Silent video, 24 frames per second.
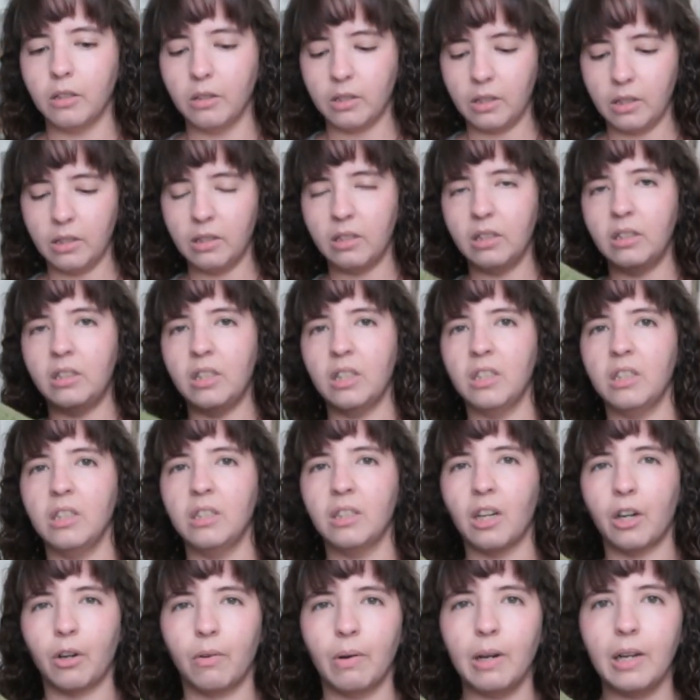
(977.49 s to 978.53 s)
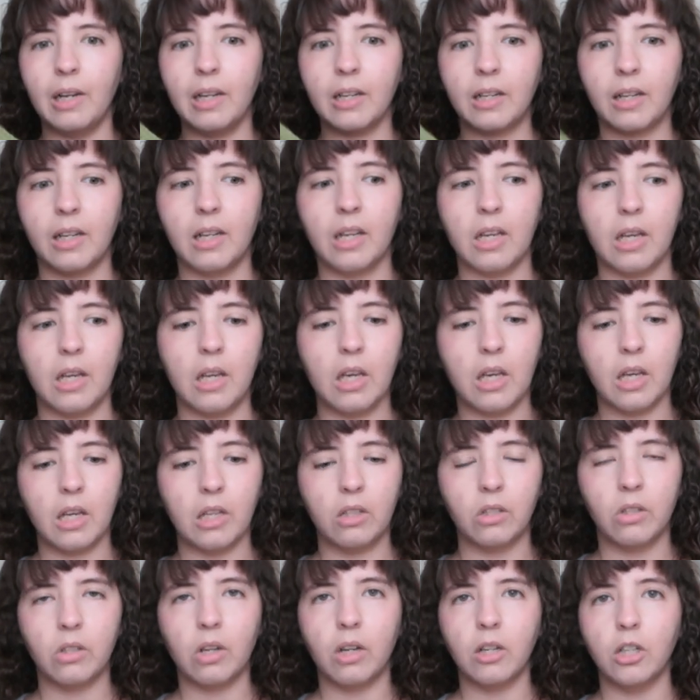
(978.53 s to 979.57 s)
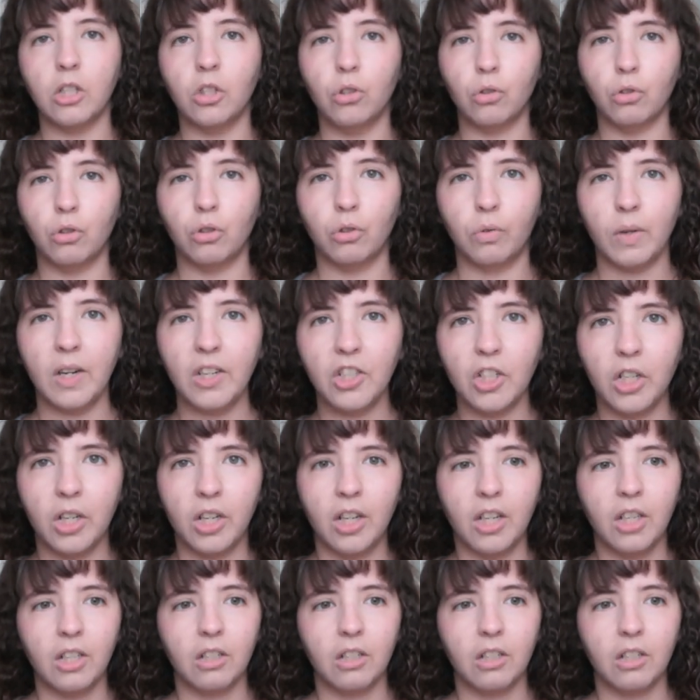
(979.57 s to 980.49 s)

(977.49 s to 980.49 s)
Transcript: since this is acrylic, it started to stretch.